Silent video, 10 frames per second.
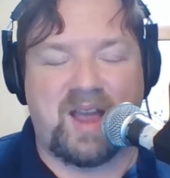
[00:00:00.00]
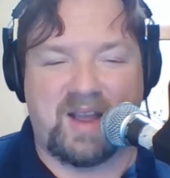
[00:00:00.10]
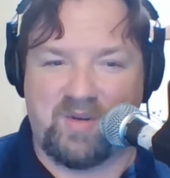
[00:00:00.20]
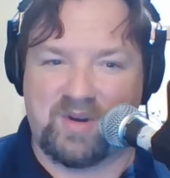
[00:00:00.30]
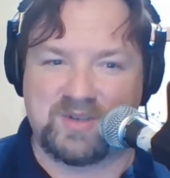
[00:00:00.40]

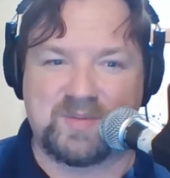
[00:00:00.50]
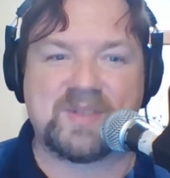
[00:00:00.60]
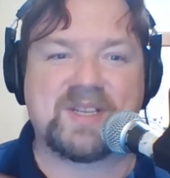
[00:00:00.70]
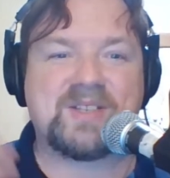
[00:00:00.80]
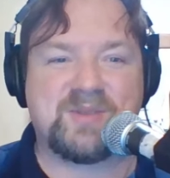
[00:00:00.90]
at Connors
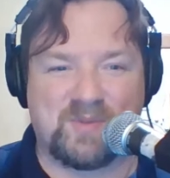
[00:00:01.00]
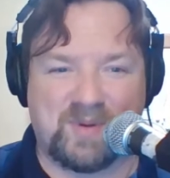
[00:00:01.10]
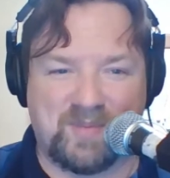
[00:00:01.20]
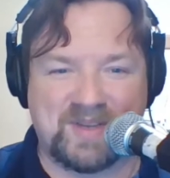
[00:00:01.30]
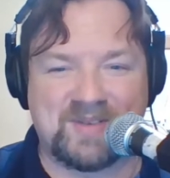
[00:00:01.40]
Music. She was
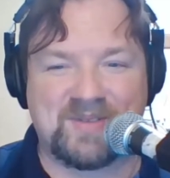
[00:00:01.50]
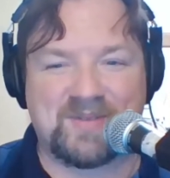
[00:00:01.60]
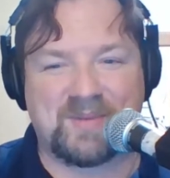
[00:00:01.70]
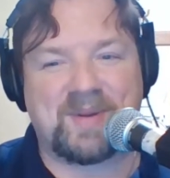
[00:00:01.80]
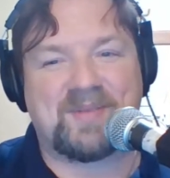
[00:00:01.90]
one of my students
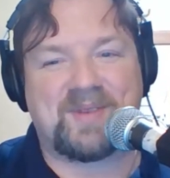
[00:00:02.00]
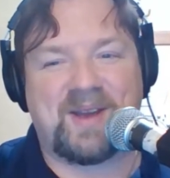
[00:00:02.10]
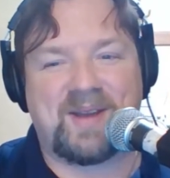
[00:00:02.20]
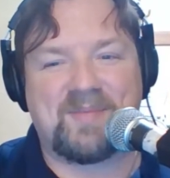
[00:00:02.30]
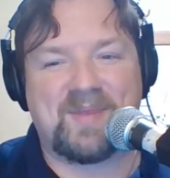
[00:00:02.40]
for a bit of
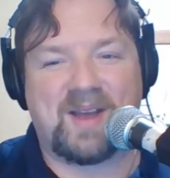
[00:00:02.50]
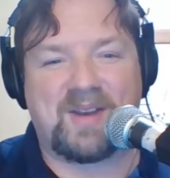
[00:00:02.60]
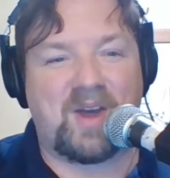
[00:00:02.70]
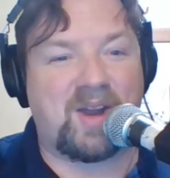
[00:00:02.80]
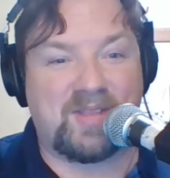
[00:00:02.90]
time.
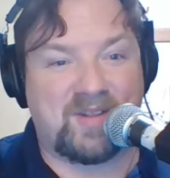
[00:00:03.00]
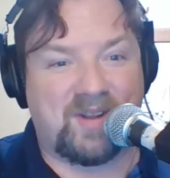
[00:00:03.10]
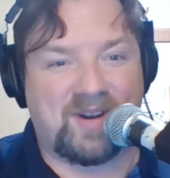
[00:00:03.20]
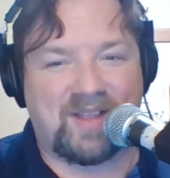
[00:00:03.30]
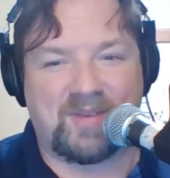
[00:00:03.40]
Not on the
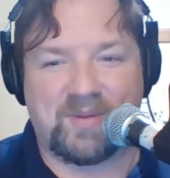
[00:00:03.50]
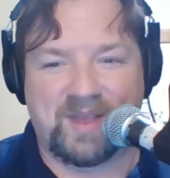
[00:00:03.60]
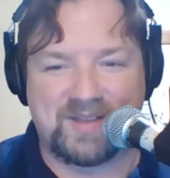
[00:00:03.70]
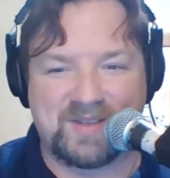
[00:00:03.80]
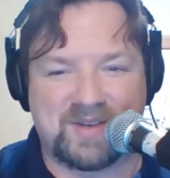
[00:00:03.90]
clarinet, though.
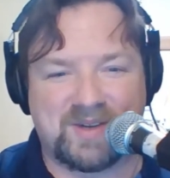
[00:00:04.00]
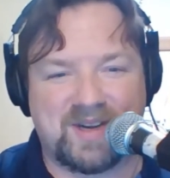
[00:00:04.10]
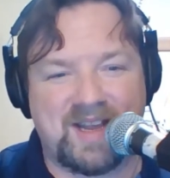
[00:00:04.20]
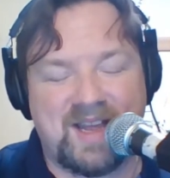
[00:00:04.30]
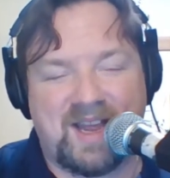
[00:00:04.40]
That's
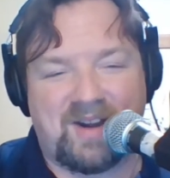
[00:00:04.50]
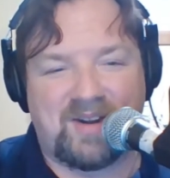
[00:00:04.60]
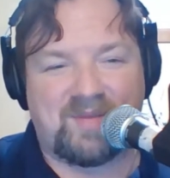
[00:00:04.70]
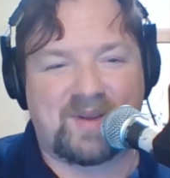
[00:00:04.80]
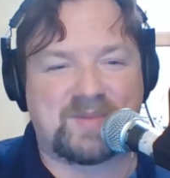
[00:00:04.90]
her
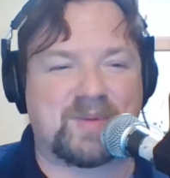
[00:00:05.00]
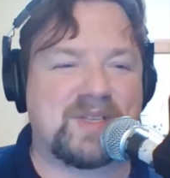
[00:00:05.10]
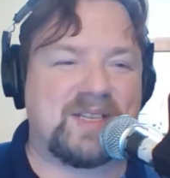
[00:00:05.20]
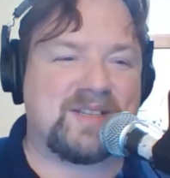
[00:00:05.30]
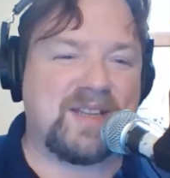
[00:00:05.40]
area of
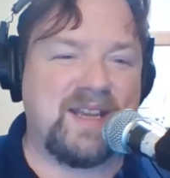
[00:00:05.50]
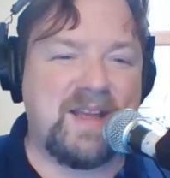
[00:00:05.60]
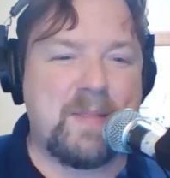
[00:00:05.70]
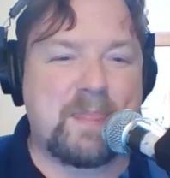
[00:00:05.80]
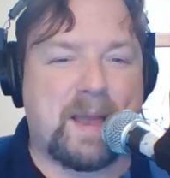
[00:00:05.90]
expertise,
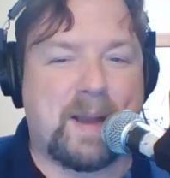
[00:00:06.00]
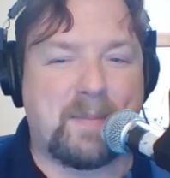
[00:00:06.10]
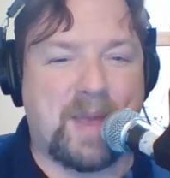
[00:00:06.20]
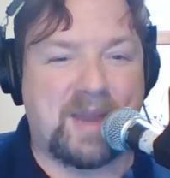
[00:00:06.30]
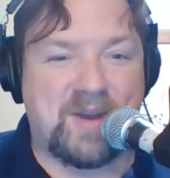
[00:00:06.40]

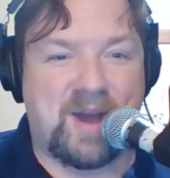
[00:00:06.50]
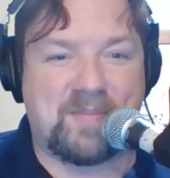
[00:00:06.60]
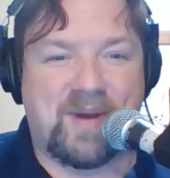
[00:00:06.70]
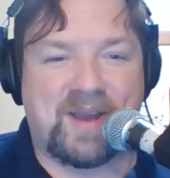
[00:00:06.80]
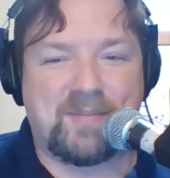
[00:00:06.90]
and not
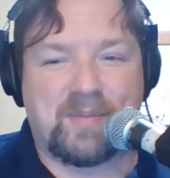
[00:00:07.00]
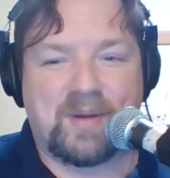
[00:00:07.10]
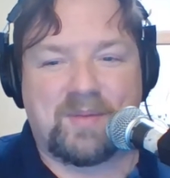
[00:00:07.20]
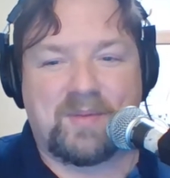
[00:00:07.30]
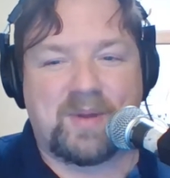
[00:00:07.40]
mine.
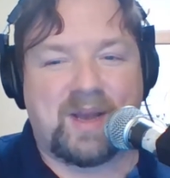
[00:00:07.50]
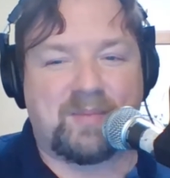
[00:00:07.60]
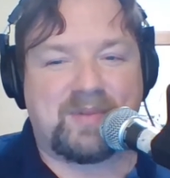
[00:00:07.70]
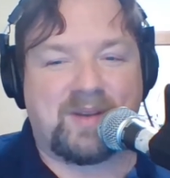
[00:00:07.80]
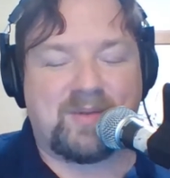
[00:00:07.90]
But we
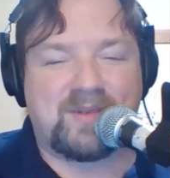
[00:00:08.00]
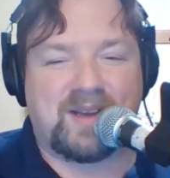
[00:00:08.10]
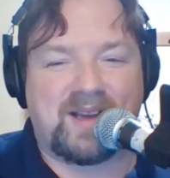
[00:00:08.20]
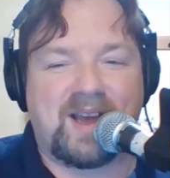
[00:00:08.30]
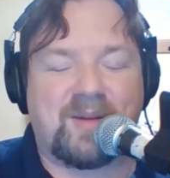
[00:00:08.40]
helped out.
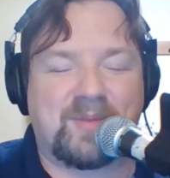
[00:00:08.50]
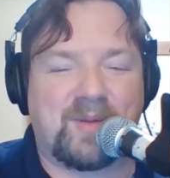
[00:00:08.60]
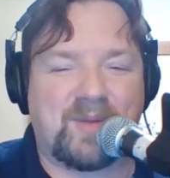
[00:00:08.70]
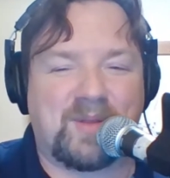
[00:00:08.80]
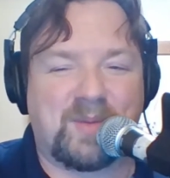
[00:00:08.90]
I helped
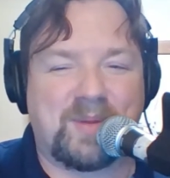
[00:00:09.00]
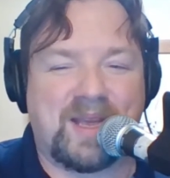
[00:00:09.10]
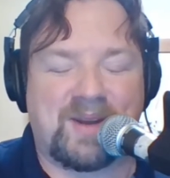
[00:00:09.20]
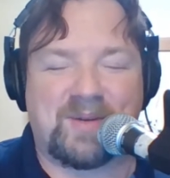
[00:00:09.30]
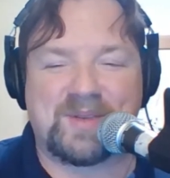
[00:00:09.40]
out with a little
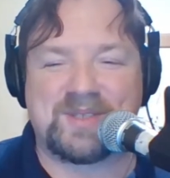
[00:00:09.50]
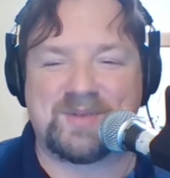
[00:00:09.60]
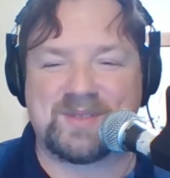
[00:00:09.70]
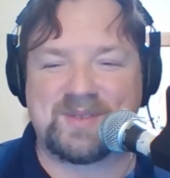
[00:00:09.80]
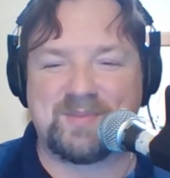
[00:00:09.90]
piano as she
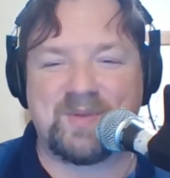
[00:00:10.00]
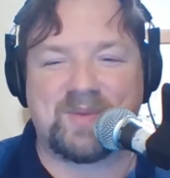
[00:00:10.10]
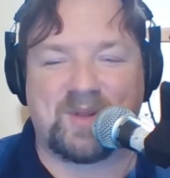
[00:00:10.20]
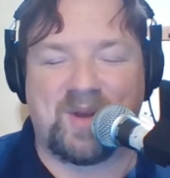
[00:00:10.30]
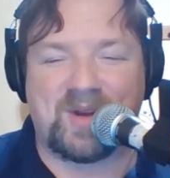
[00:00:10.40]
was
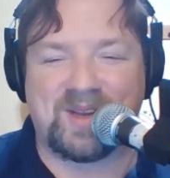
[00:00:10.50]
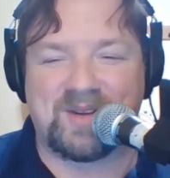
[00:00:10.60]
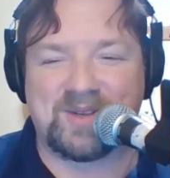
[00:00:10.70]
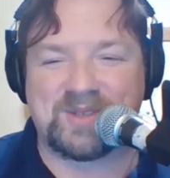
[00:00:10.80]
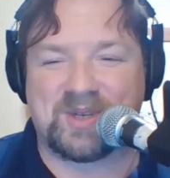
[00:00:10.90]
moving along in
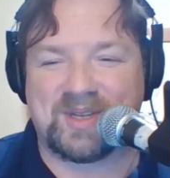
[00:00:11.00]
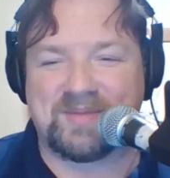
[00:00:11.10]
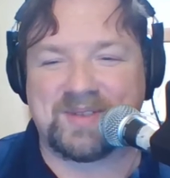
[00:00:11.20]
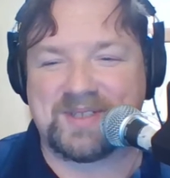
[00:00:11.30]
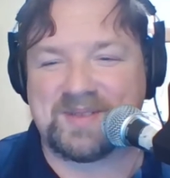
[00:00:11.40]
her
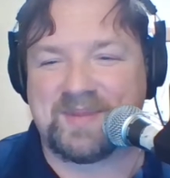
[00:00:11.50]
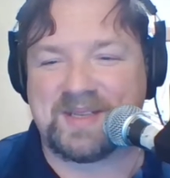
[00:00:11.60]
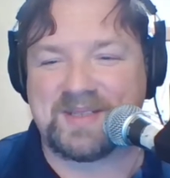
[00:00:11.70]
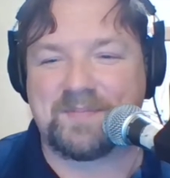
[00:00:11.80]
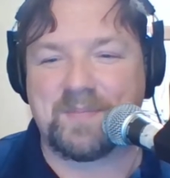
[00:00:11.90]
journey, which is
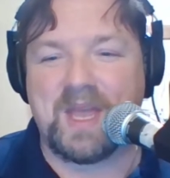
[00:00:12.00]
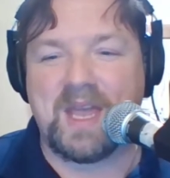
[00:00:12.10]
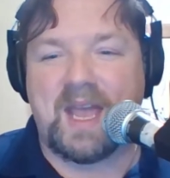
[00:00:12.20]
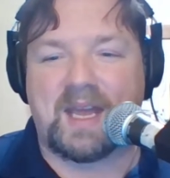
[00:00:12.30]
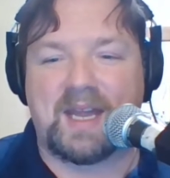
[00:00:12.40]
amazing.
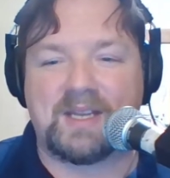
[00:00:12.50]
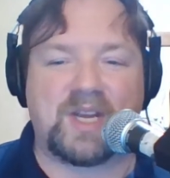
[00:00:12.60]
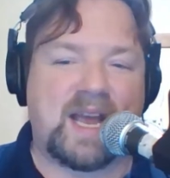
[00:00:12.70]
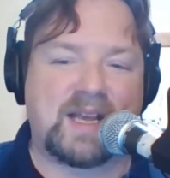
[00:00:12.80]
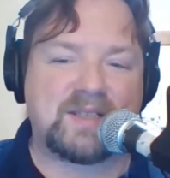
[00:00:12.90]
And
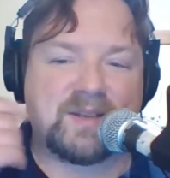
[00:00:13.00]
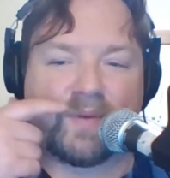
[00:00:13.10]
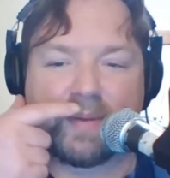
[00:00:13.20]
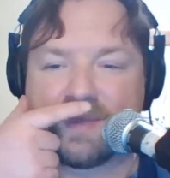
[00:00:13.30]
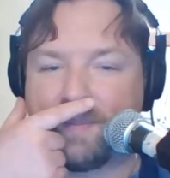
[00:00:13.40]
AJ asked
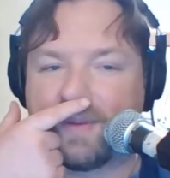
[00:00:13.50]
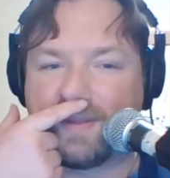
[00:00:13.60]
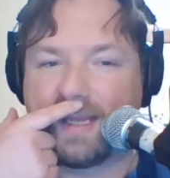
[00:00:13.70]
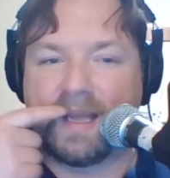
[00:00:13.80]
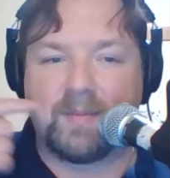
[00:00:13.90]
if I'm taping
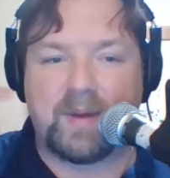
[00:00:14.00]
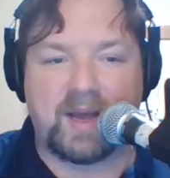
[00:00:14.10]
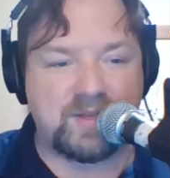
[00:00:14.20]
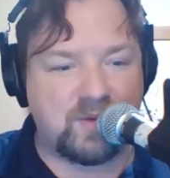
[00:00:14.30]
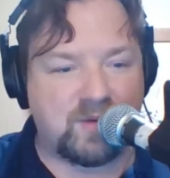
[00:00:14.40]
the game.
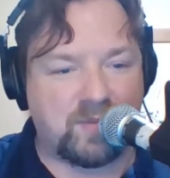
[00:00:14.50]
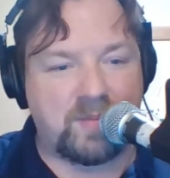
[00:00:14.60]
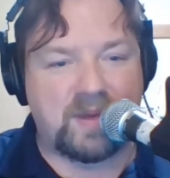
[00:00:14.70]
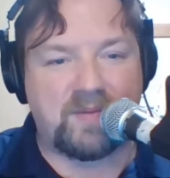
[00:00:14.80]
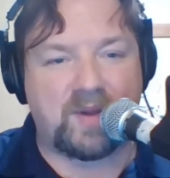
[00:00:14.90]
I do have my
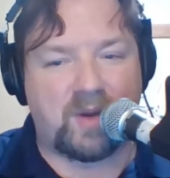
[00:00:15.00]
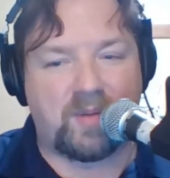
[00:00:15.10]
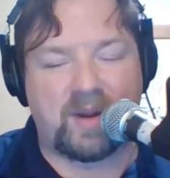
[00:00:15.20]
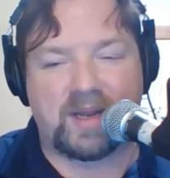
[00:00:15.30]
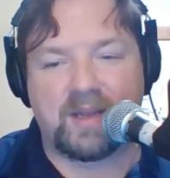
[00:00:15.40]
PVR
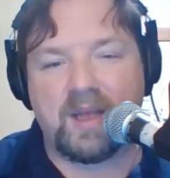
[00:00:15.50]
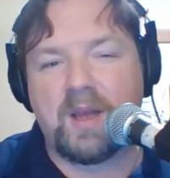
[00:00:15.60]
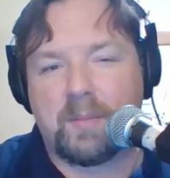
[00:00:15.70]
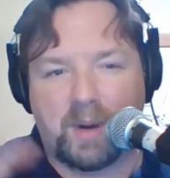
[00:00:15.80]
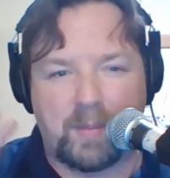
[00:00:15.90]
running,
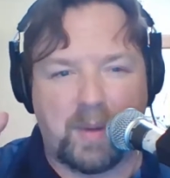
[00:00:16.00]
but